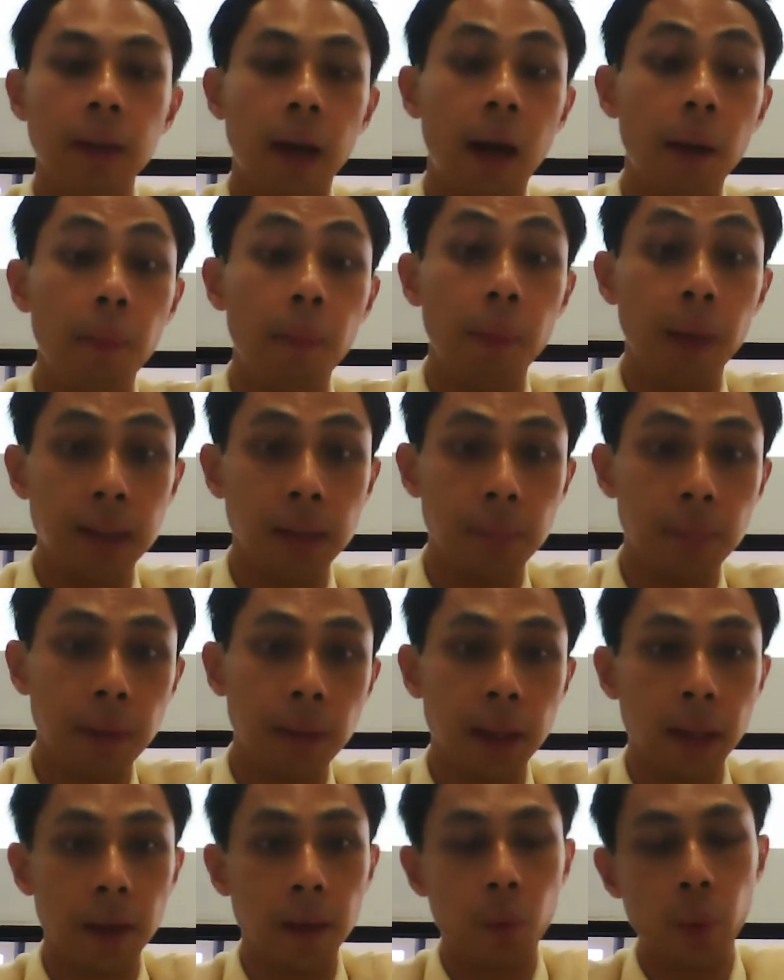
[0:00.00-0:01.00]
Example,
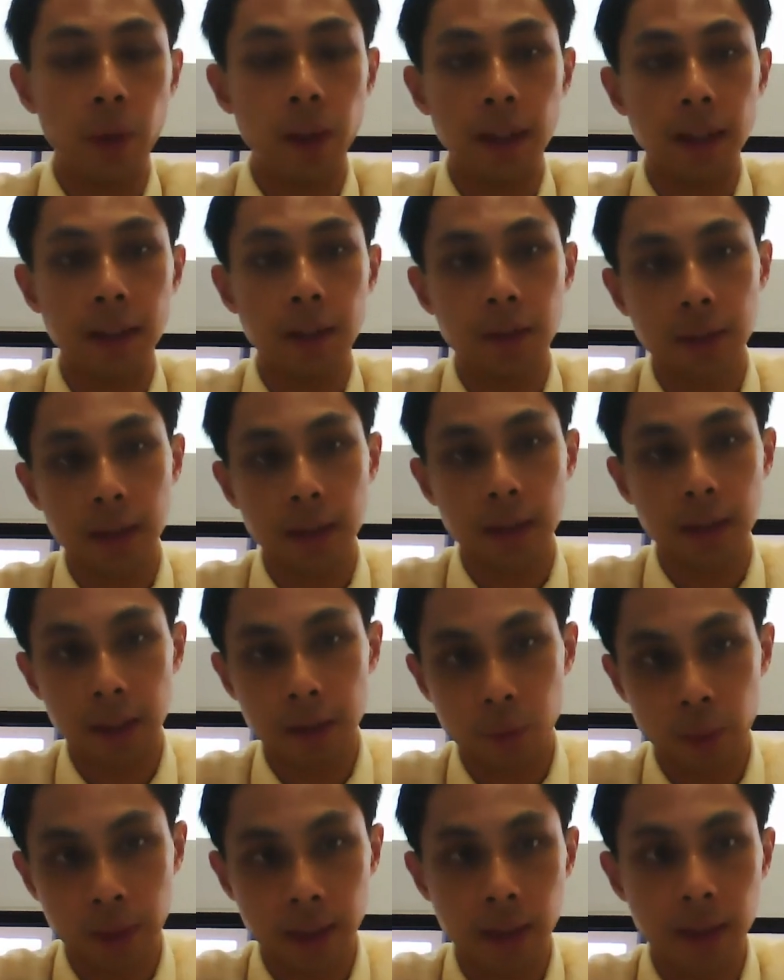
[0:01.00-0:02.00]
that when they start
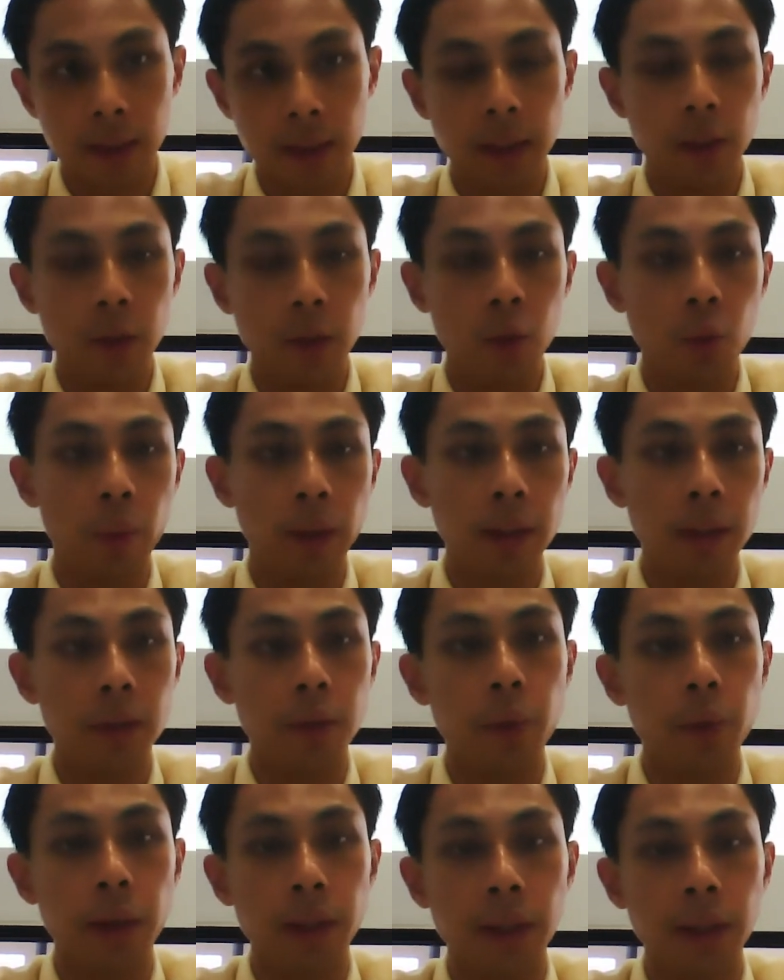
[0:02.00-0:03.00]
sweating, they know when to
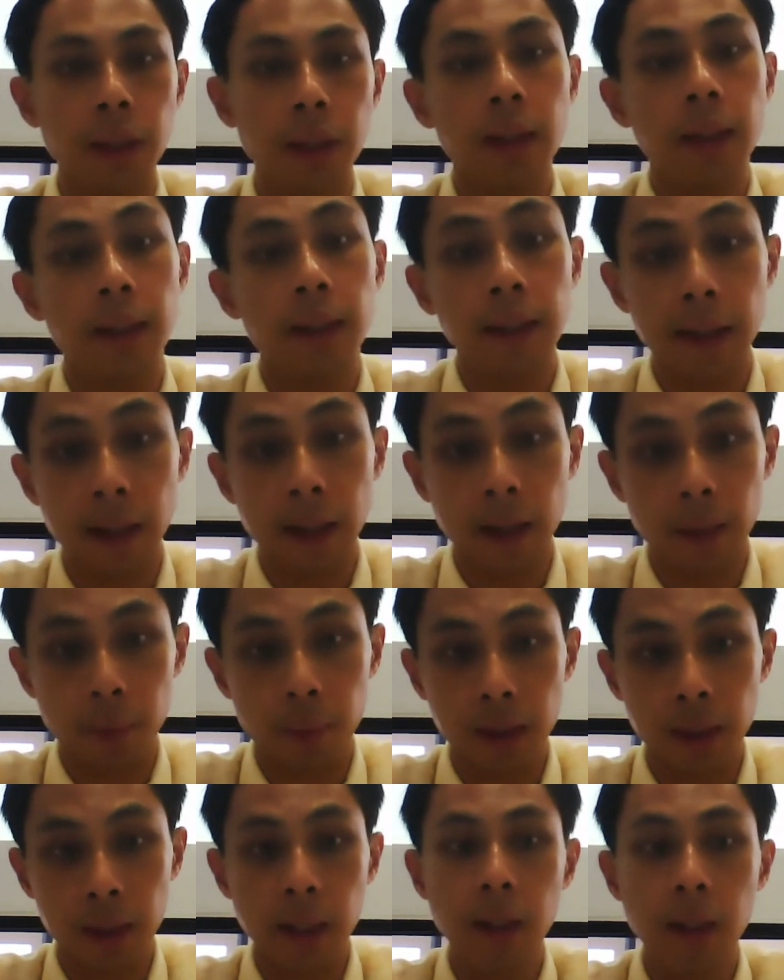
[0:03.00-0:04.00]
go and clean up
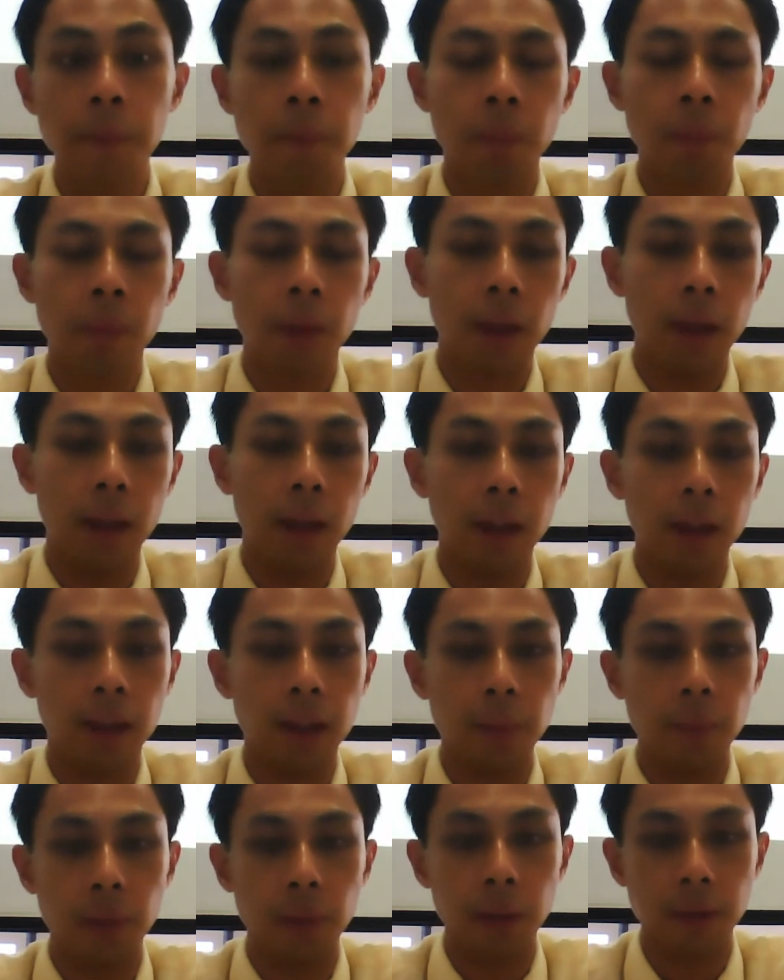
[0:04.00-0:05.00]
early and
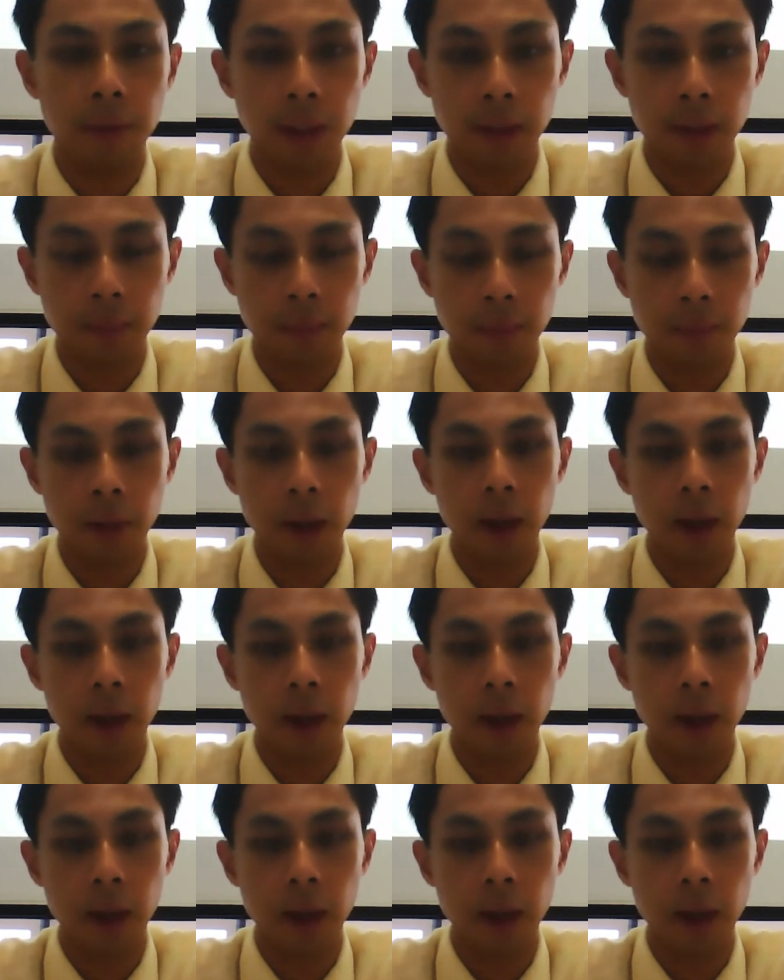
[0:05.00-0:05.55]
keep the skin